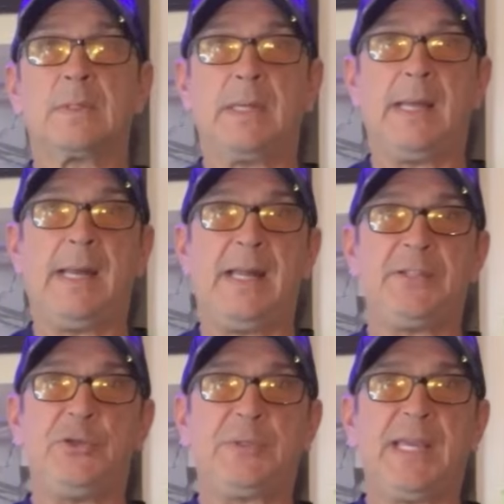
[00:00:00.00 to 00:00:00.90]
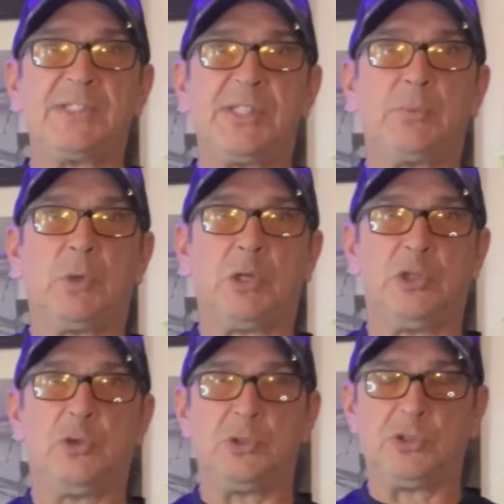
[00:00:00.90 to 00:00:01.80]
And you guessed it, we're going
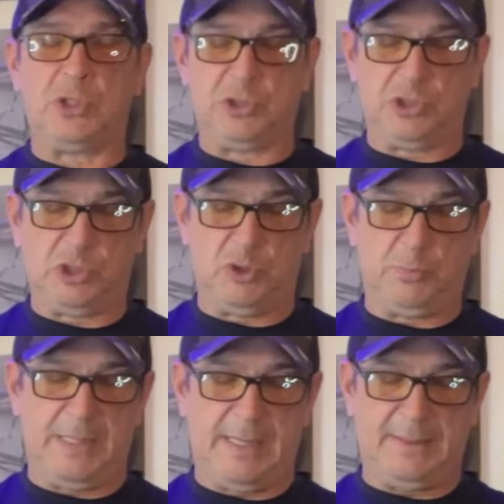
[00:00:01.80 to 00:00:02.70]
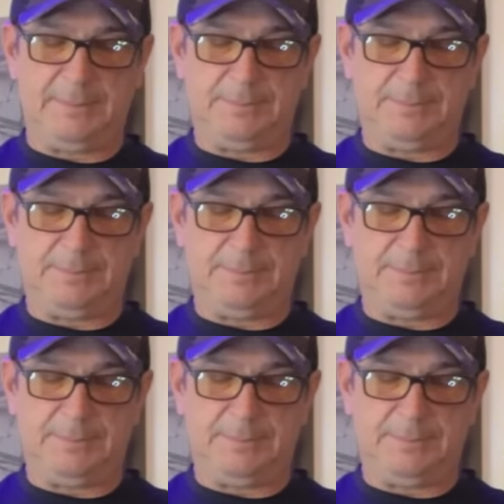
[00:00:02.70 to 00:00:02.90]
to do a surgeon's loop knot.